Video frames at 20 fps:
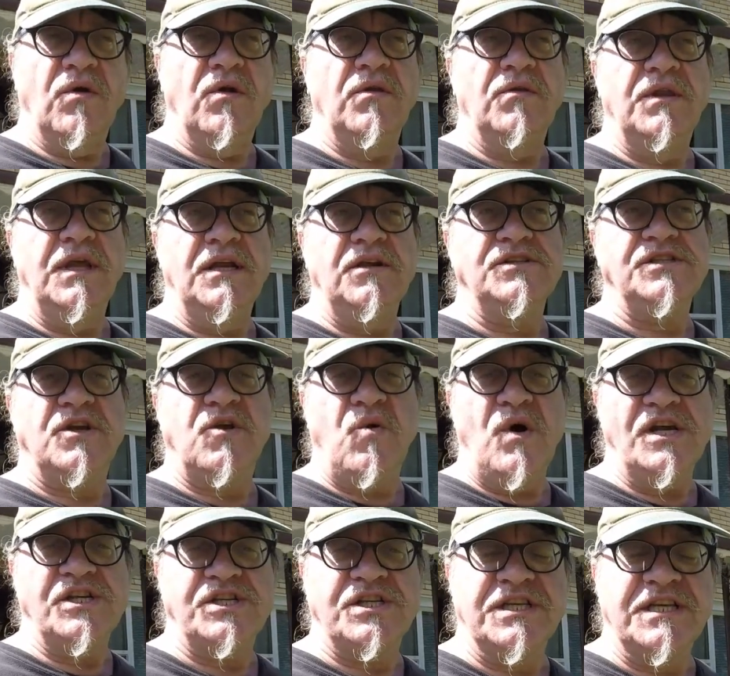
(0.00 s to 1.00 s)
There's a
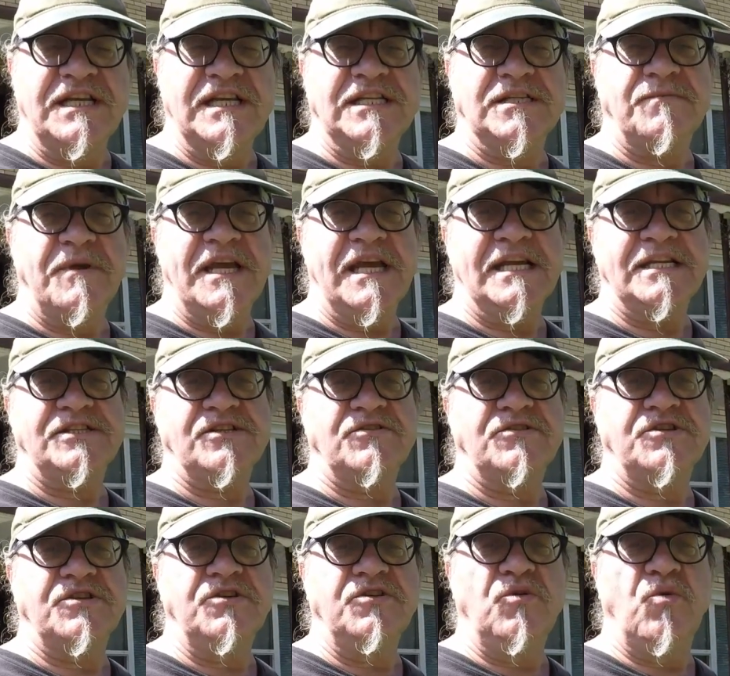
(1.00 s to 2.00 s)
question that needs to be answered
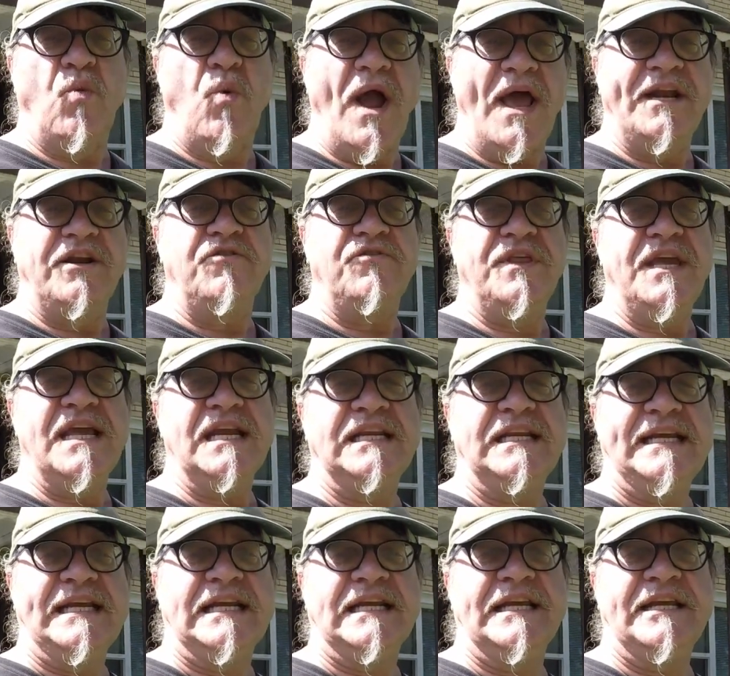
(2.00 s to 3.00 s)
too. When are they
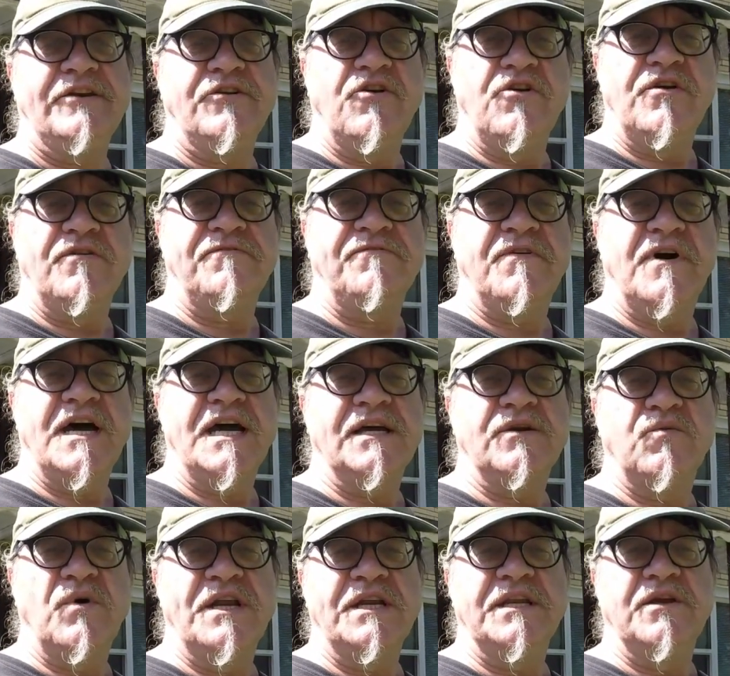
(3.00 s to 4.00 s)
legally notified?
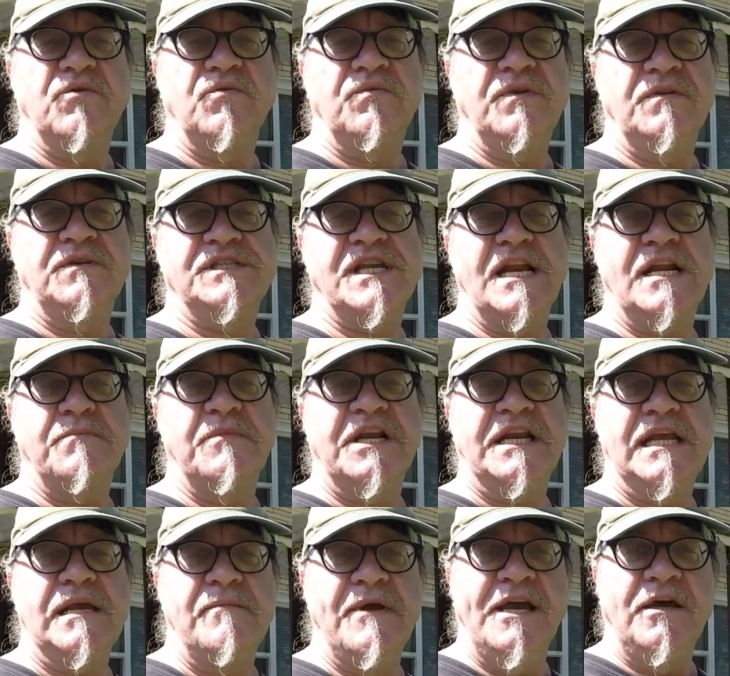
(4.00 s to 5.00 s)
When you send them an
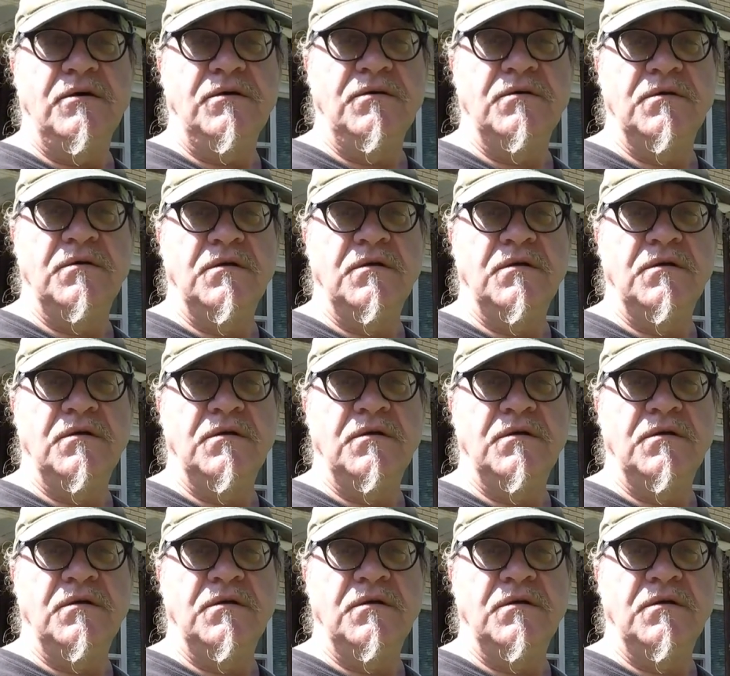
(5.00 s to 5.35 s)
email?